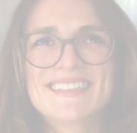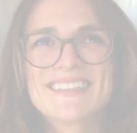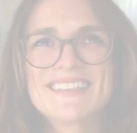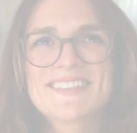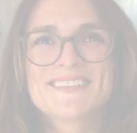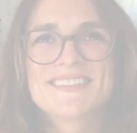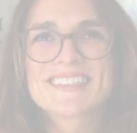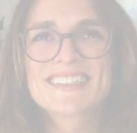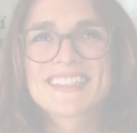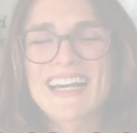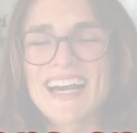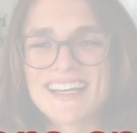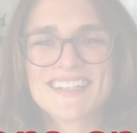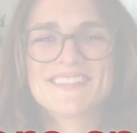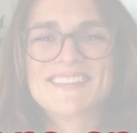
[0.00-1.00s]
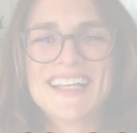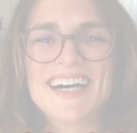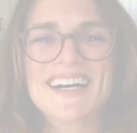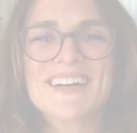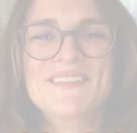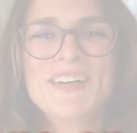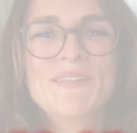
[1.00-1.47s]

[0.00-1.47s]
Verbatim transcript: This one's kind of dumb,